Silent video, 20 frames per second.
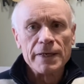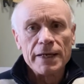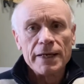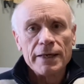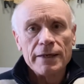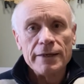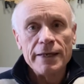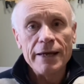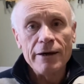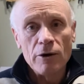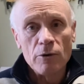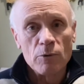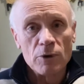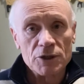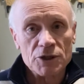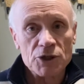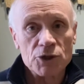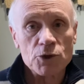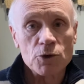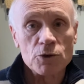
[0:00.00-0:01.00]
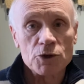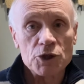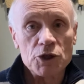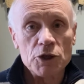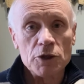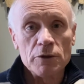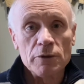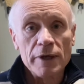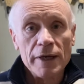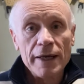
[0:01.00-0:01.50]
now I want to talk to
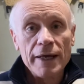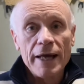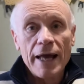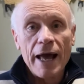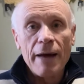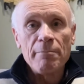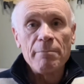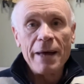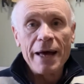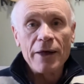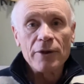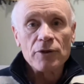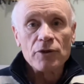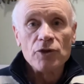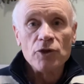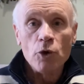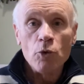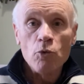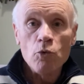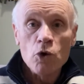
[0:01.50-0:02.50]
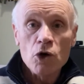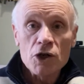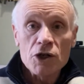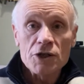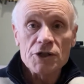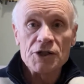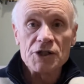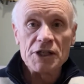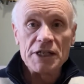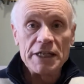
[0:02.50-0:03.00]
you about the
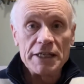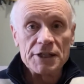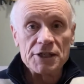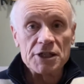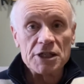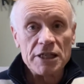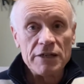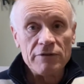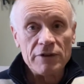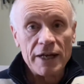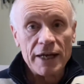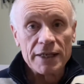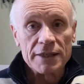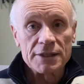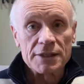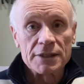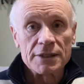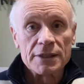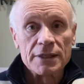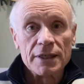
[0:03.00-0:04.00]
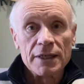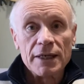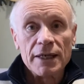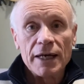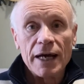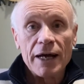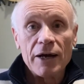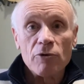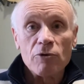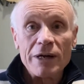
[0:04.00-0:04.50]
words he has given us
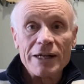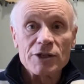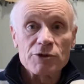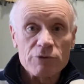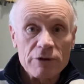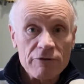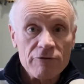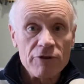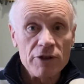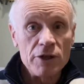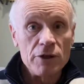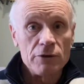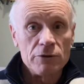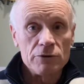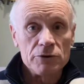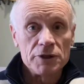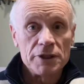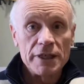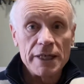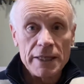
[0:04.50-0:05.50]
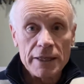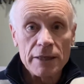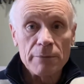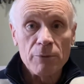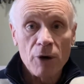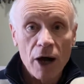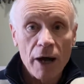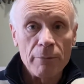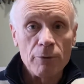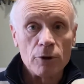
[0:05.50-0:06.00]
uh, as revealed in the
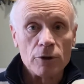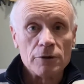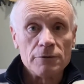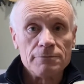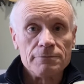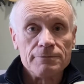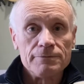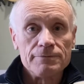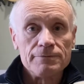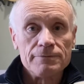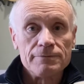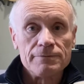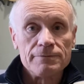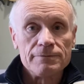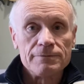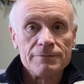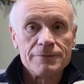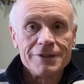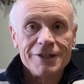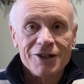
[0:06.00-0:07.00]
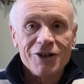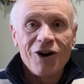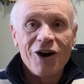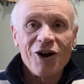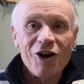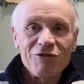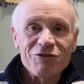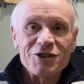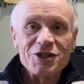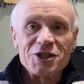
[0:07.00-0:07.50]
Bible. I
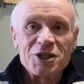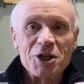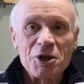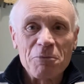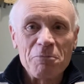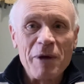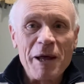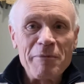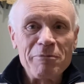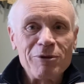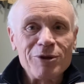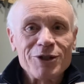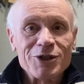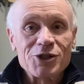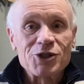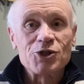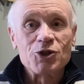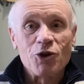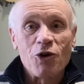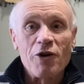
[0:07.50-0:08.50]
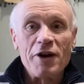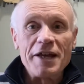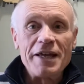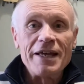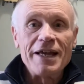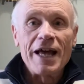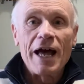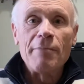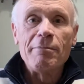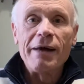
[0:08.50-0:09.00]
often tell people the story
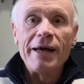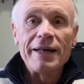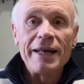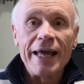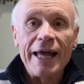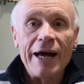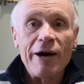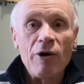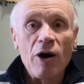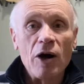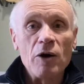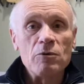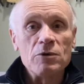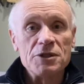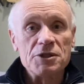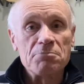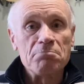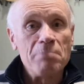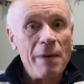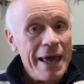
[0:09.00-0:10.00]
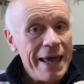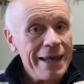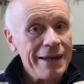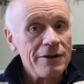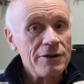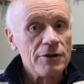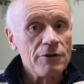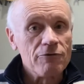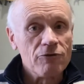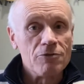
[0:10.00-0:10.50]
about how I was
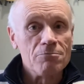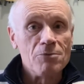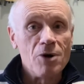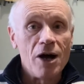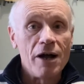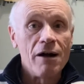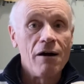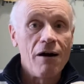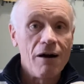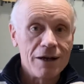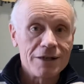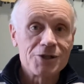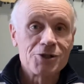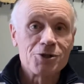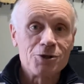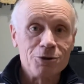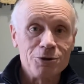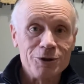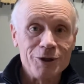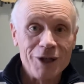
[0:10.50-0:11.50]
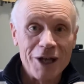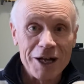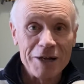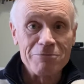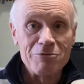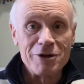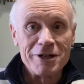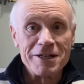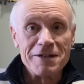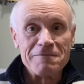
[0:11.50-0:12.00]
banned from my high school
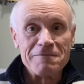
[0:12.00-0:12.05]
library.